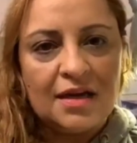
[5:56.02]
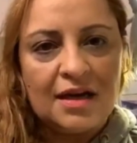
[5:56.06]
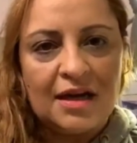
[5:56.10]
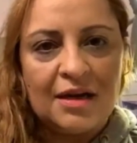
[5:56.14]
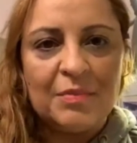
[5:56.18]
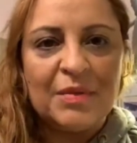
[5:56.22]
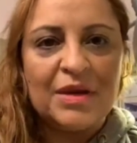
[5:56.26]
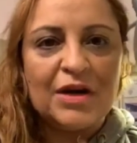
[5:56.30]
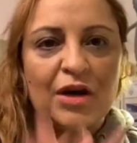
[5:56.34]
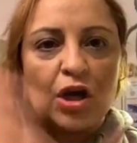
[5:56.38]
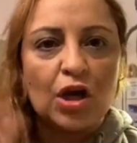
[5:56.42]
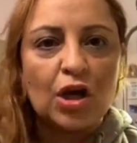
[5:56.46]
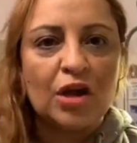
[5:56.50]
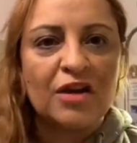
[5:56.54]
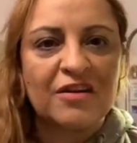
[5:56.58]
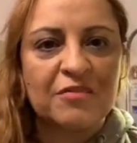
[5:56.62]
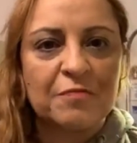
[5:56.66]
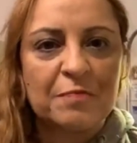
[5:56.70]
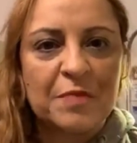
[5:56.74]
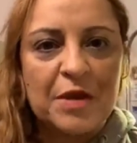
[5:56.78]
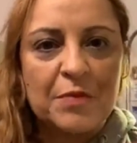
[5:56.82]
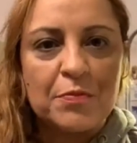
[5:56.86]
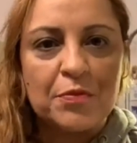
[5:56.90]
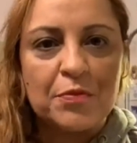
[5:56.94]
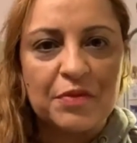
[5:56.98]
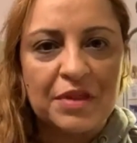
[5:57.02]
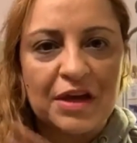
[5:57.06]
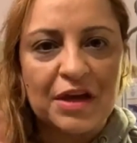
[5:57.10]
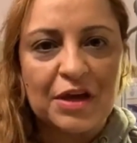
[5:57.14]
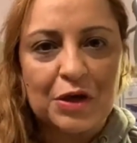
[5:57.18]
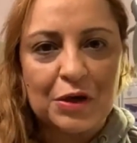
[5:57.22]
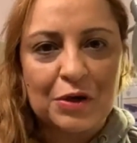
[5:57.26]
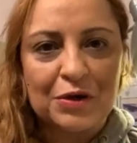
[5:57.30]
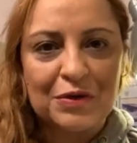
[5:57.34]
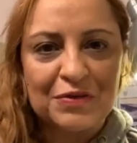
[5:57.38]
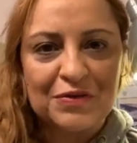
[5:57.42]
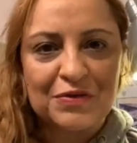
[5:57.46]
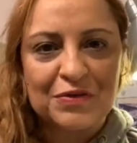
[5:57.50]
I mean, a lot of people that
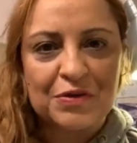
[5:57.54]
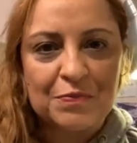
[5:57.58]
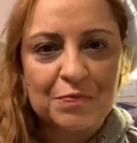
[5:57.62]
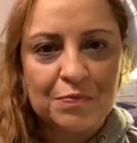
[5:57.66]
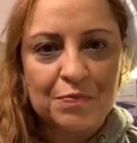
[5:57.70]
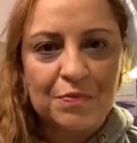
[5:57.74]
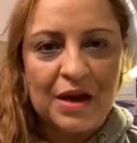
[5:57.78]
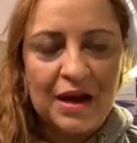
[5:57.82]
go through